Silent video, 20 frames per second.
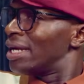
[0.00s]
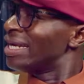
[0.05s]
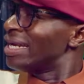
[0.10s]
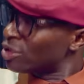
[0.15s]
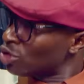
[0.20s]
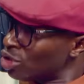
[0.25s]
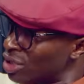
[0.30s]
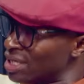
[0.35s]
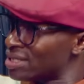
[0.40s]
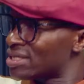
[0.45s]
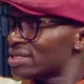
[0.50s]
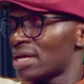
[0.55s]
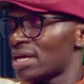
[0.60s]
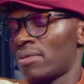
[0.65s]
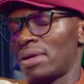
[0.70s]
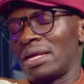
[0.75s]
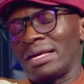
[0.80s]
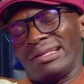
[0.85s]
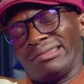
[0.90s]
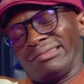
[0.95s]
Let's do this.
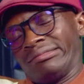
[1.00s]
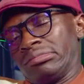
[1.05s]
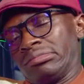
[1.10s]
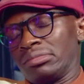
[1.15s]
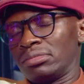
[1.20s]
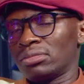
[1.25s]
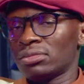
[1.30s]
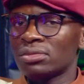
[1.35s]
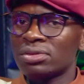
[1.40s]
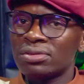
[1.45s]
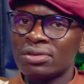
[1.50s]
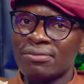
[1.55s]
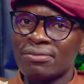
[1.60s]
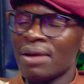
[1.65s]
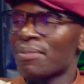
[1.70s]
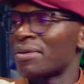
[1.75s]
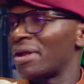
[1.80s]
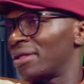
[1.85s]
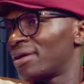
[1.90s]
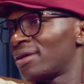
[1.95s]
I'm like,
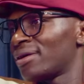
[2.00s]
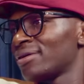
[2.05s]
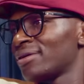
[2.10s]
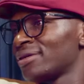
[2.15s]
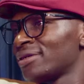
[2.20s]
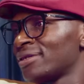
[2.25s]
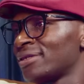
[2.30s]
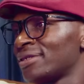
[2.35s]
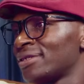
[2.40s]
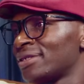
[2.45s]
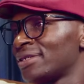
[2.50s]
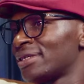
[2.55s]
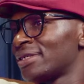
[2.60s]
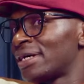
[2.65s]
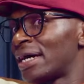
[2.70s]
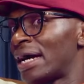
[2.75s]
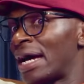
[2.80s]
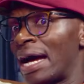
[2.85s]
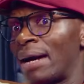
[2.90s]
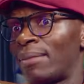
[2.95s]
my brother,
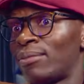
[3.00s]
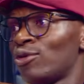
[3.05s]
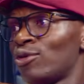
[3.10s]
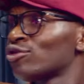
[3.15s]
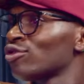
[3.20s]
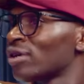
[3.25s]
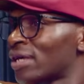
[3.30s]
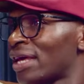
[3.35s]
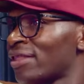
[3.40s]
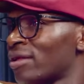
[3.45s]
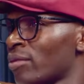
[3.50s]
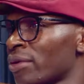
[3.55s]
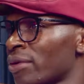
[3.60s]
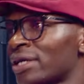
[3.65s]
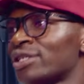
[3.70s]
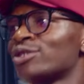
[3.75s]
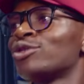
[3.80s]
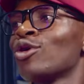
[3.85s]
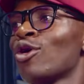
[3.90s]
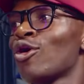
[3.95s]
I'm not okay. The
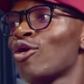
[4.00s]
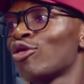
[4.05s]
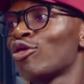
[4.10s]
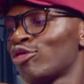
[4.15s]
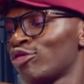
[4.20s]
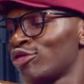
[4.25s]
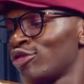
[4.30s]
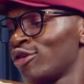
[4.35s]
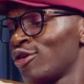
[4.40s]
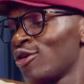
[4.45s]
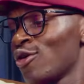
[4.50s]
guys, no.